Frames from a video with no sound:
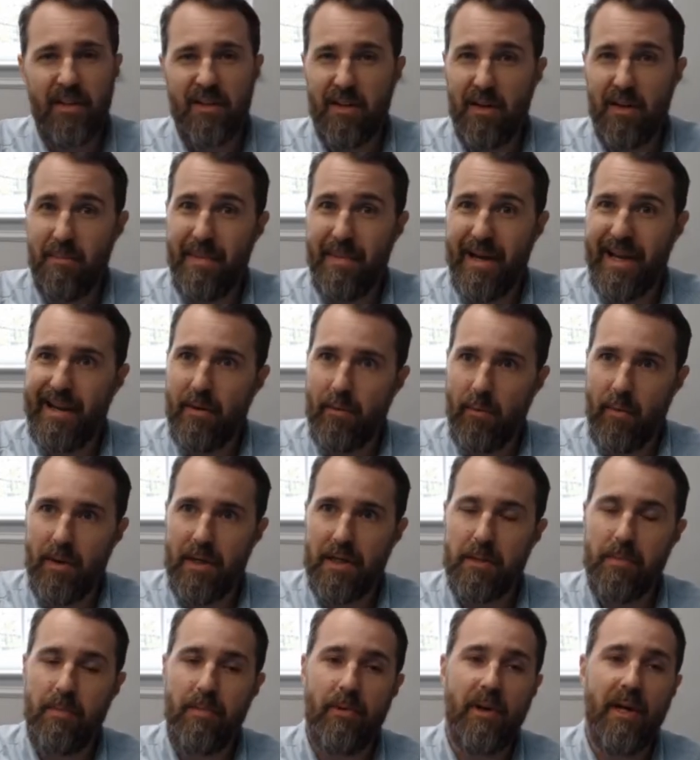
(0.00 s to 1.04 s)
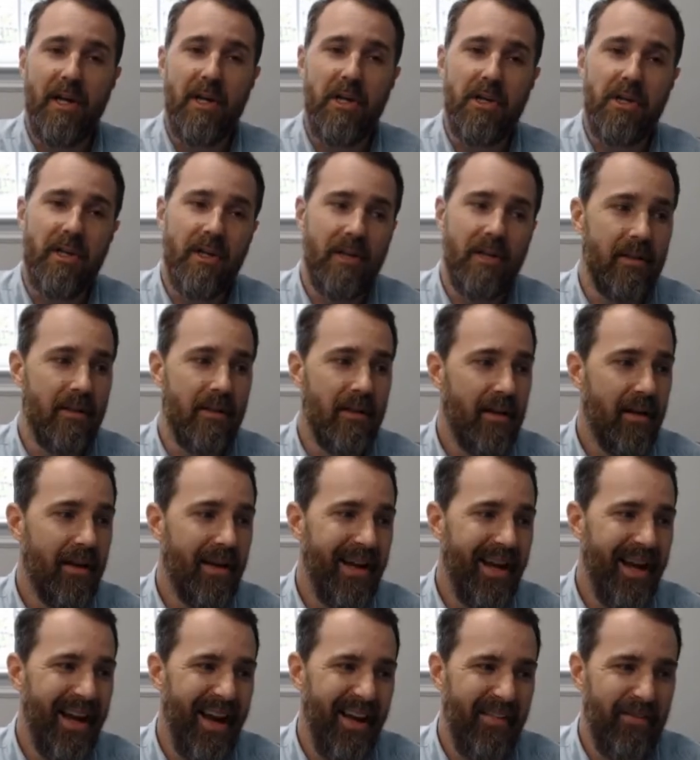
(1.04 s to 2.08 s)
to make respiration
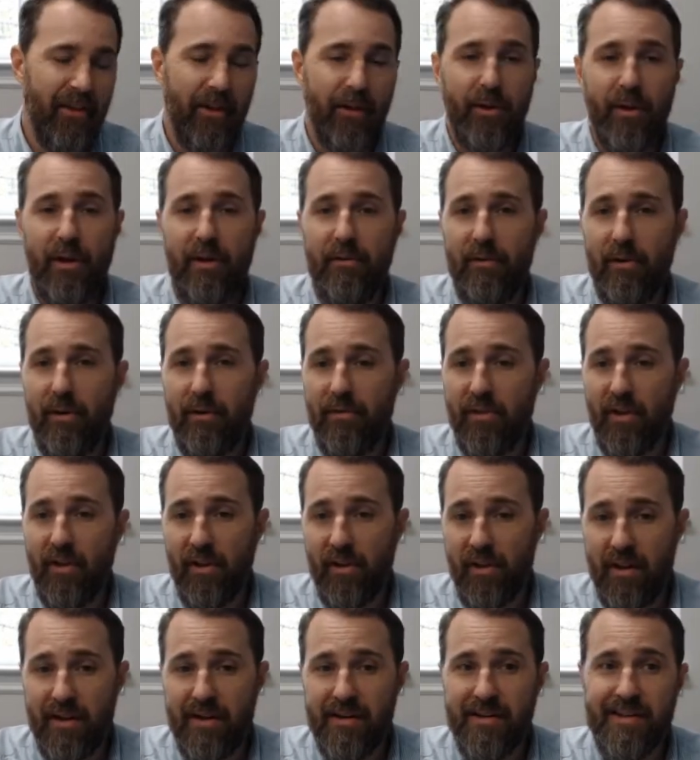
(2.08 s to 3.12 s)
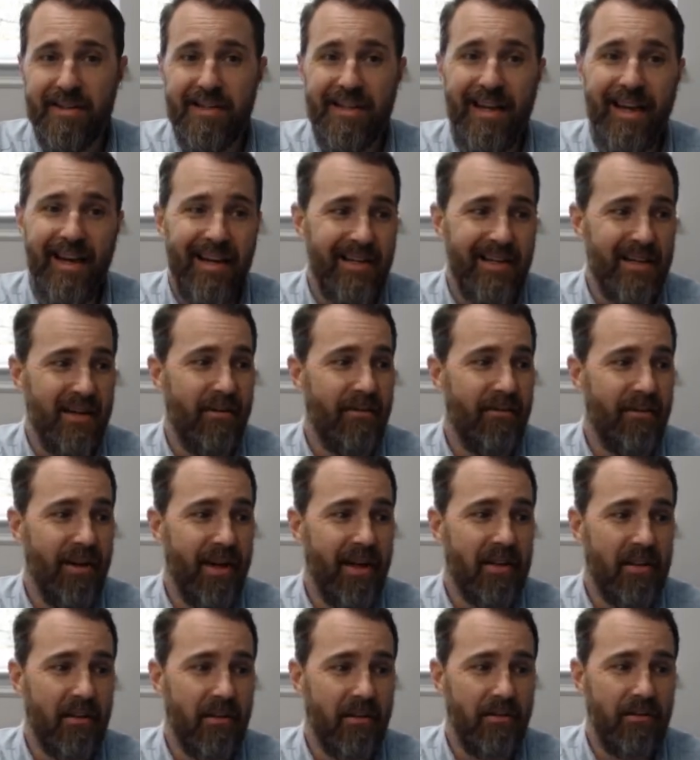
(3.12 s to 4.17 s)
at the level of the lungs as
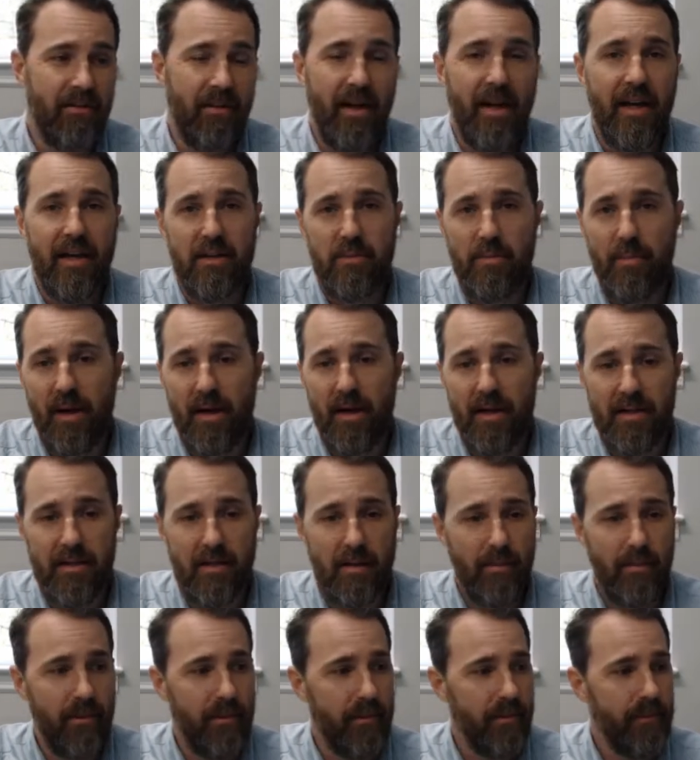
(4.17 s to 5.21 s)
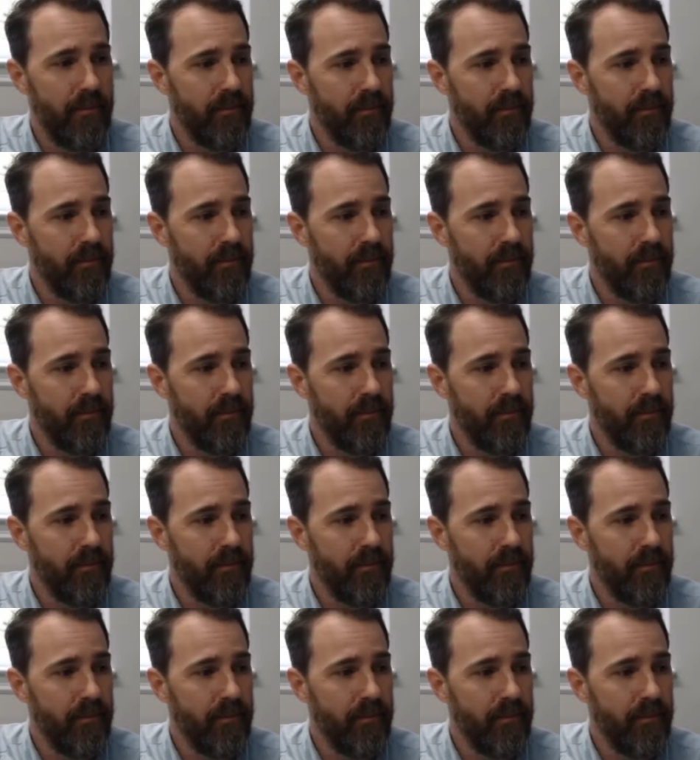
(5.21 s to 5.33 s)
effective as possible.